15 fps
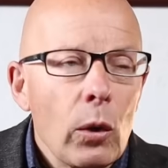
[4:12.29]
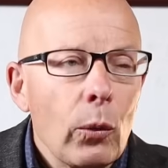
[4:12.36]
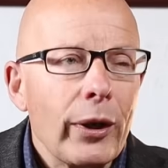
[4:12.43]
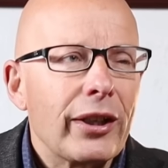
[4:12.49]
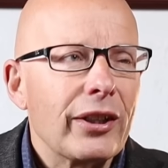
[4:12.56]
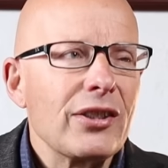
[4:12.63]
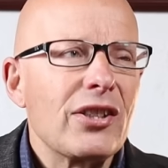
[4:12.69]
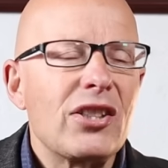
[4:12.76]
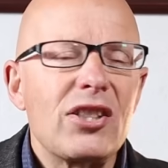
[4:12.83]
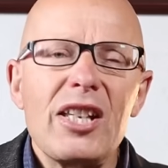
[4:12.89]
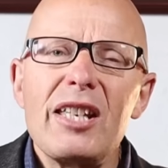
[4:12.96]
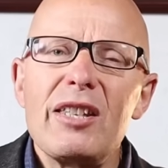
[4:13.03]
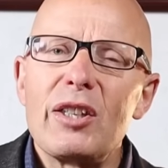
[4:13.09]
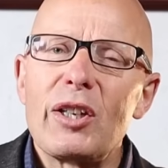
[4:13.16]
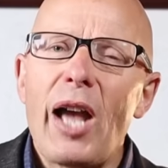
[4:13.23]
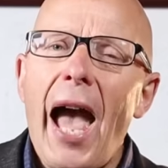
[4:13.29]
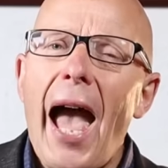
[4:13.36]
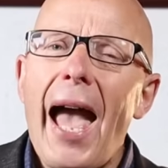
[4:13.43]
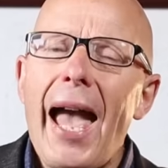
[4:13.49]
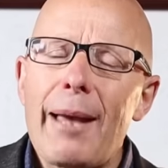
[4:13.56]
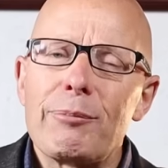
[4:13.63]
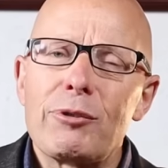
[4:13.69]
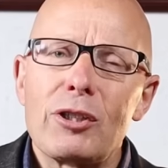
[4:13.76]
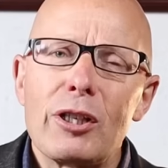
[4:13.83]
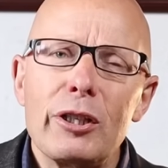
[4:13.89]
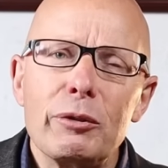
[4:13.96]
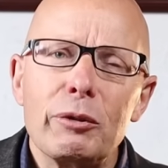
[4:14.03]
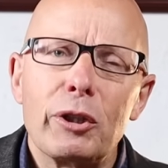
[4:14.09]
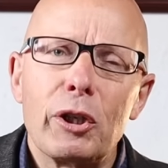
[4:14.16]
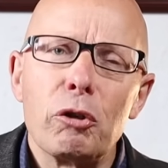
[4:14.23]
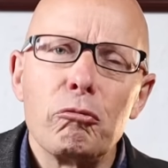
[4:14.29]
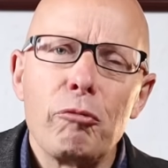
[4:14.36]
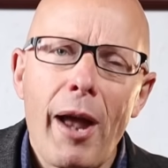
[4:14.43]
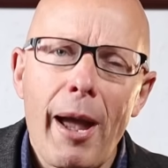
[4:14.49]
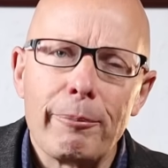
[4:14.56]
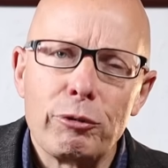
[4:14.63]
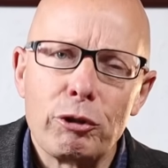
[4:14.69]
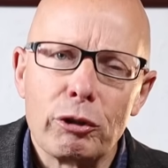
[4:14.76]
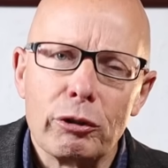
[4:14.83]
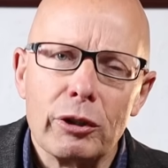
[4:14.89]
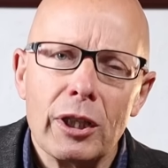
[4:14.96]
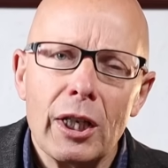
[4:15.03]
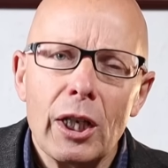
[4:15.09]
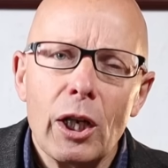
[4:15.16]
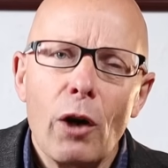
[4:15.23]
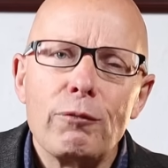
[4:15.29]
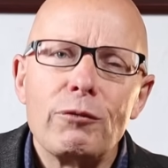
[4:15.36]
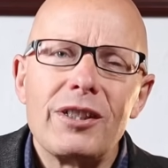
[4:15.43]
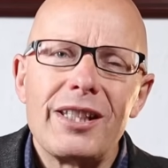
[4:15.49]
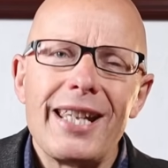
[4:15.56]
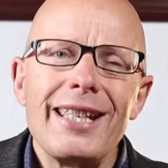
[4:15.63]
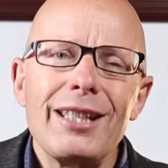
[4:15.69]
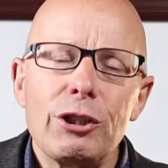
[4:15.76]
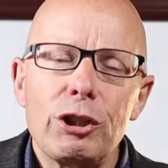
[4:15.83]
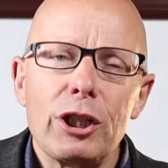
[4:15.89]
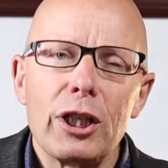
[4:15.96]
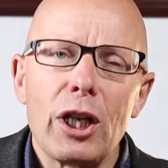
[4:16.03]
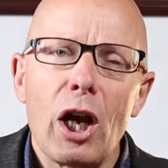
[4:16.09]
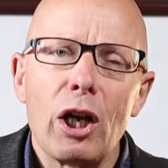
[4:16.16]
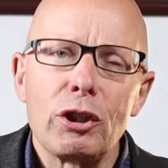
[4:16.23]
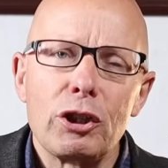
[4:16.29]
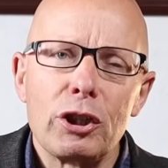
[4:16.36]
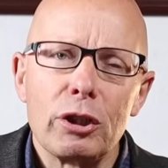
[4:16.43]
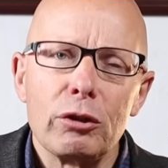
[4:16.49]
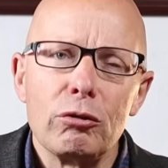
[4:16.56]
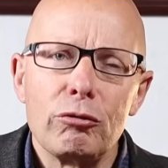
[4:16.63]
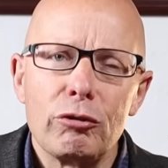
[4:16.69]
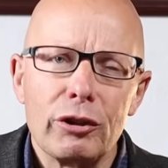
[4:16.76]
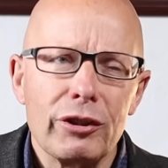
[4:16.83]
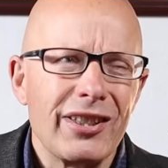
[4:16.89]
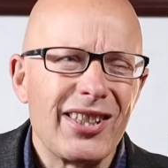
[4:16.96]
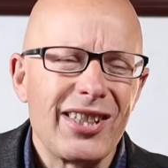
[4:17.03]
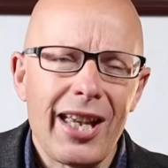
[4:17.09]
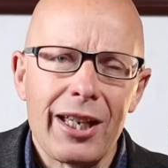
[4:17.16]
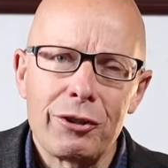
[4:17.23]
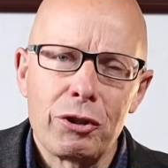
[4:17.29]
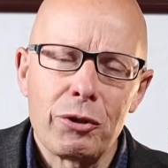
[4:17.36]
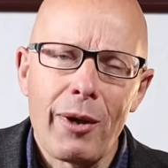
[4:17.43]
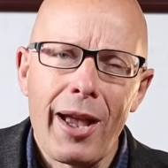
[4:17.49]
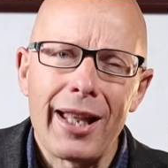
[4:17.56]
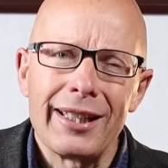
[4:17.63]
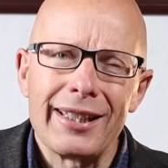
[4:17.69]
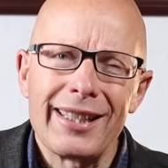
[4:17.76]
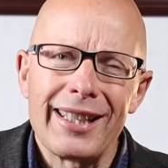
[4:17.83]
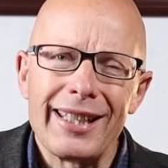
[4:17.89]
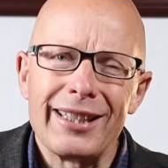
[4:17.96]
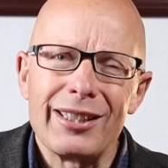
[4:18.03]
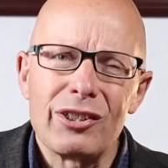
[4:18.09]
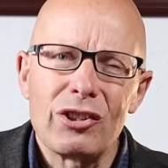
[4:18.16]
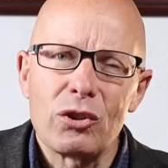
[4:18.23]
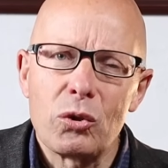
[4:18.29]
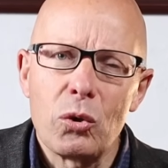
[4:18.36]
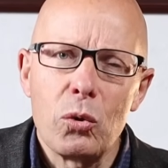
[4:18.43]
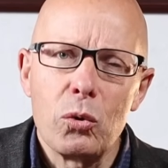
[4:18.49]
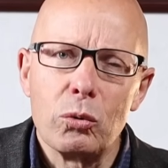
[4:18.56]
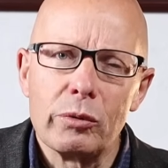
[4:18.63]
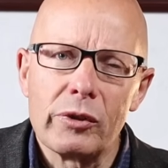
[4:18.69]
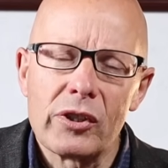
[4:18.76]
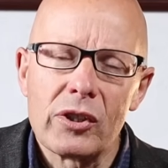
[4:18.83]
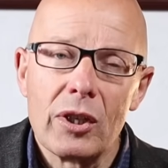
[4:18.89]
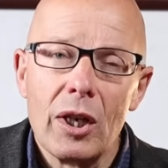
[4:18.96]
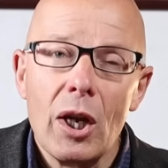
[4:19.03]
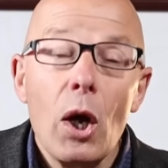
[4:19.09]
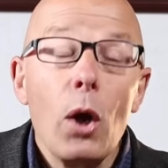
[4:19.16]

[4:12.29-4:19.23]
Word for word: We can see the absolute corruption of teaching our children sexuality in schools.